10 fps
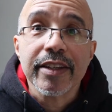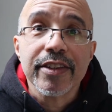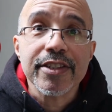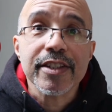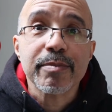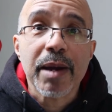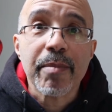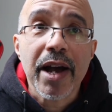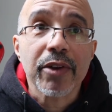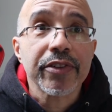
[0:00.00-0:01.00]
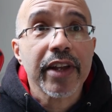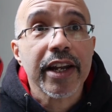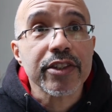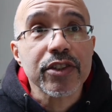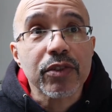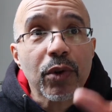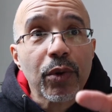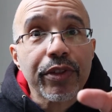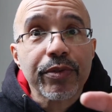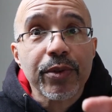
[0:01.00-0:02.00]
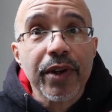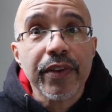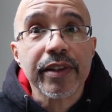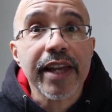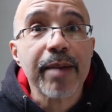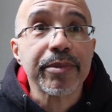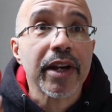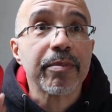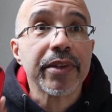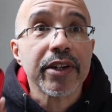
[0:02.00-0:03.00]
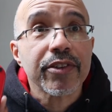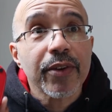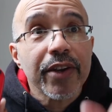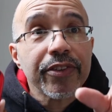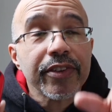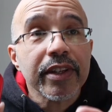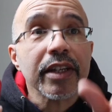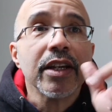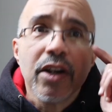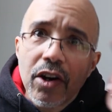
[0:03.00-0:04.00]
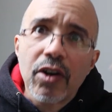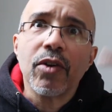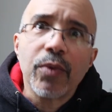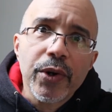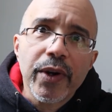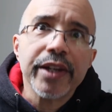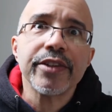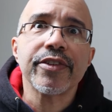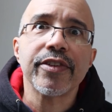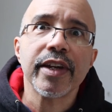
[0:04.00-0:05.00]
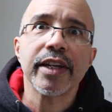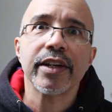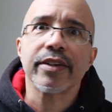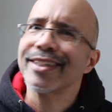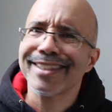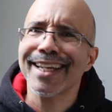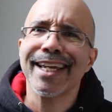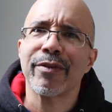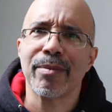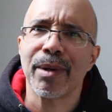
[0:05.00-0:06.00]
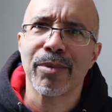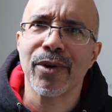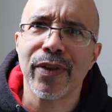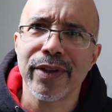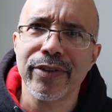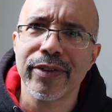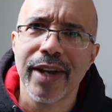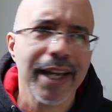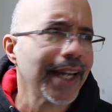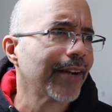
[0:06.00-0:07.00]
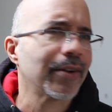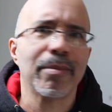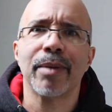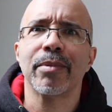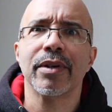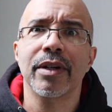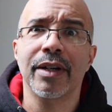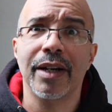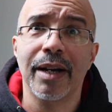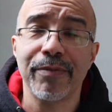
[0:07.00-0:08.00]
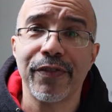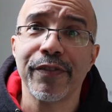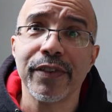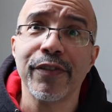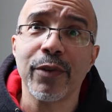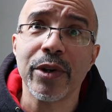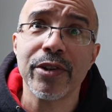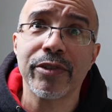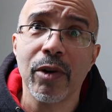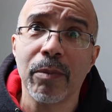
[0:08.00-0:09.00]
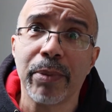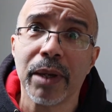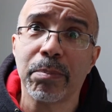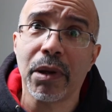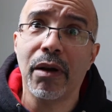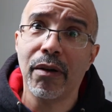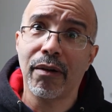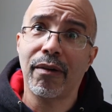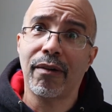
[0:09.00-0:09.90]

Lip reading: this is my mouse that I scroll through on the laptop there, so I see, oh, what do I need to say here? Because I can't remember all this. I can't remember. I'm 54 years old, people.